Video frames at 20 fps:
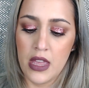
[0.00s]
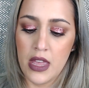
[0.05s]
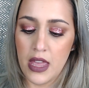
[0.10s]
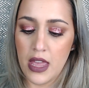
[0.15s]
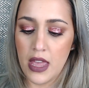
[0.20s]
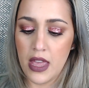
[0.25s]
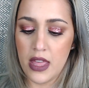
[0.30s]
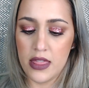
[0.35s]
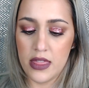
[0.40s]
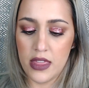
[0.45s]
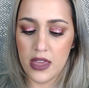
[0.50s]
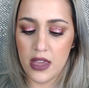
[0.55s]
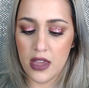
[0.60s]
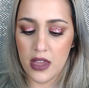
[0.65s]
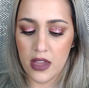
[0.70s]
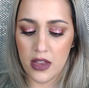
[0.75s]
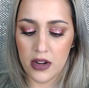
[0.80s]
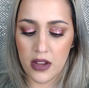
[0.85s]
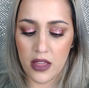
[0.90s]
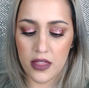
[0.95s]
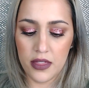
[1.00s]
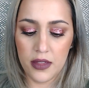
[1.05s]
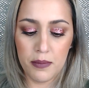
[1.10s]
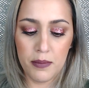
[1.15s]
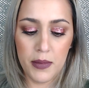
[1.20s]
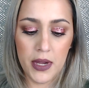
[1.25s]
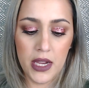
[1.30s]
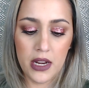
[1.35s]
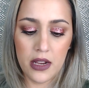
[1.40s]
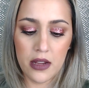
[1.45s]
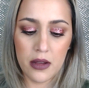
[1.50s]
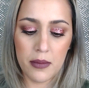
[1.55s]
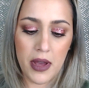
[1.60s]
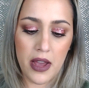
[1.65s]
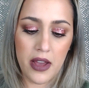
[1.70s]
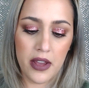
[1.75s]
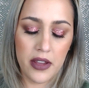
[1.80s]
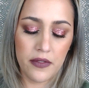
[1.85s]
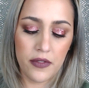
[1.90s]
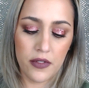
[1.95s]
And then the medium
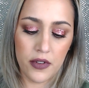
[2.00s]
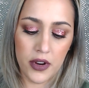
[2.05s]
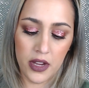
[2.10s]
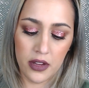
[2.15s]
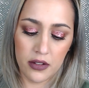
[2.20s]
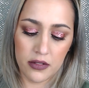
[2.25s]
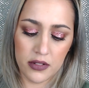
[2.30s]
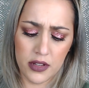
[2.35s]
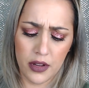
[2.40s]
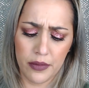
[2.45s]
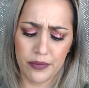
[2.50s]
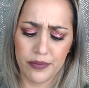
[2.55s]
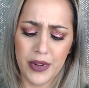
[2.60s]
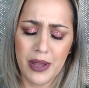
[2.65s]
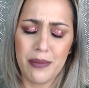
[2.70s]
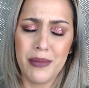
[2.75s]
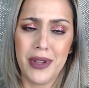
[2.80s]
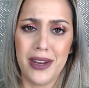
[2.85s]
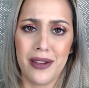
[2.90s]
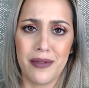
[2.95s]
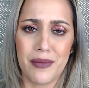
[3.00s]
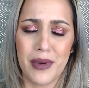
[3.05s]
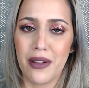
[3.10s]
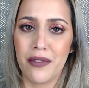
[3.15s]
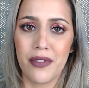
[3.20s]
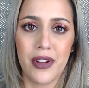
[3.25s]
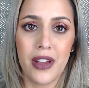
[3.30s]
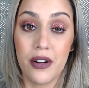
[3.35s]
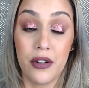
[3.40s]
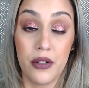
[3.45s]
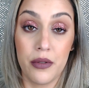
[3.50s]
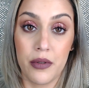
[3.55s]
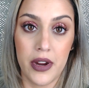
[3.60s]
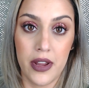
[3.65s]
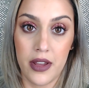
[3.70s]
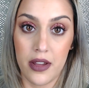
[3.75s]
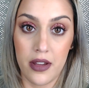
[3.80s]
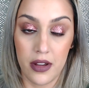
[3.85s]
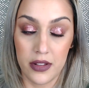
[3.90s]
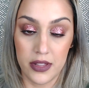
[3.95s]
ivory, not medium ivory, I don't know where
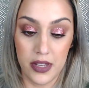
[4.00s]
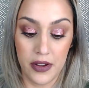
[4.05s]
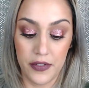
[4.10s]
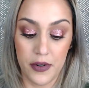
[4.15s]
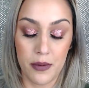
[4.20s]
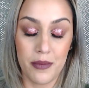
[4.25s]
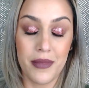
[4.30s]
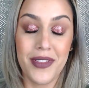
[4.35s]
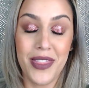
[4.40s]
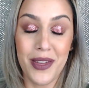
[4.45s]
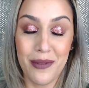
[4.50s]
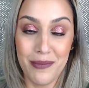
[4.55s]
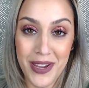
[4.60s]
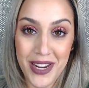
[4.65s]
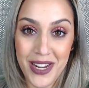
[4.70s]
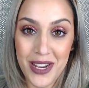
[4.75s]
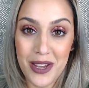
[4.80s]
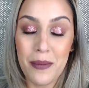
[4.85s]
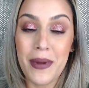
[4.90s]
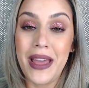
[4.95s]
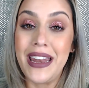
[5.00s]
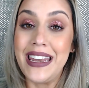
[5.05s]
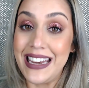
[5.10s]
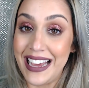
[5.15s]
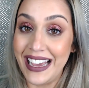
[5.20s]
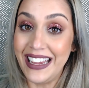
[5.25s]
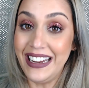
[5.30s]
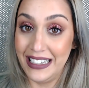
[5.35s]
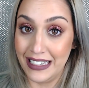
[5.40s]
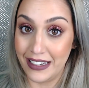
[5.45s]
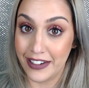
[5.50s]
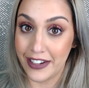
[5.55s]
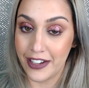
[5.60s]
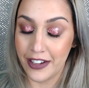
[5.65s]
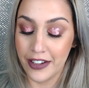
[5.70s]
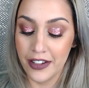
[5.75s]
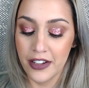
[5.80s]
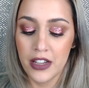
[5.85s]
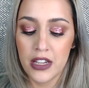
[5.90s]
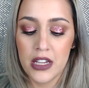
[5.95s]
I got that from. The medium
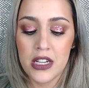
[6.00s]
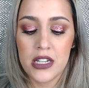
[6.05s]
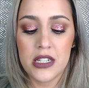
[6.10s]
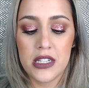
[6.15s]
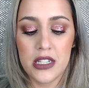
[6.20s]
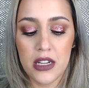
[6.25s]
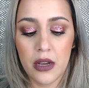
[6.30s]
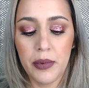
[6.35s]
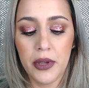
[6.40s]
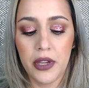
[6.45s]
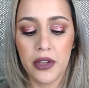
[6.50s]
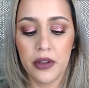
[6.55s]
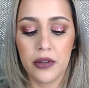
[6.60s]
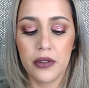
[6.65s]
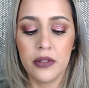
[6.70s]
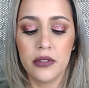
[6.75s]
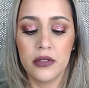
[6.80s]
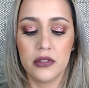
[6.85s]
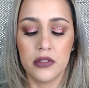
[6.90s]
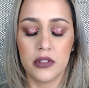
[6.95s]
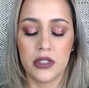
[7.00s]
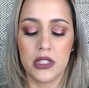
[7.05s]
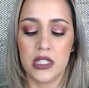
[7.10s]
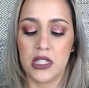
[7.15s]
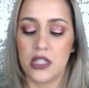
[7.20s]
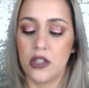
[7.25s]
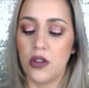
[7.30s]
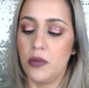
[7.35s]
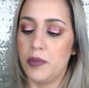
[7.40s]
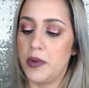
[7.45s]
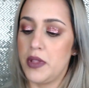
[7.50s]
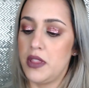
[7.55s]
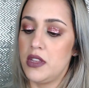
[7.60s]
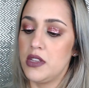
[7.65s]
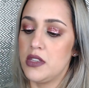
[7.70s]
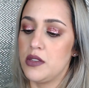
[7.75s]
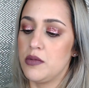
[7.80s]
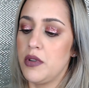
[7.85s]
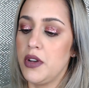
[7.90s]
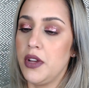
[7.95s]
90W. Let's open
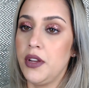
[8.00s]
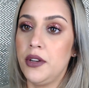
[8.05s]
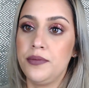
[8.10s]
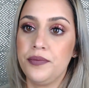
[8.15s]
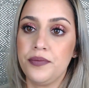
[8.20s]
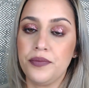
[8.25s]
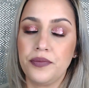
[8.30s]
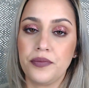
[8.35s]
this one.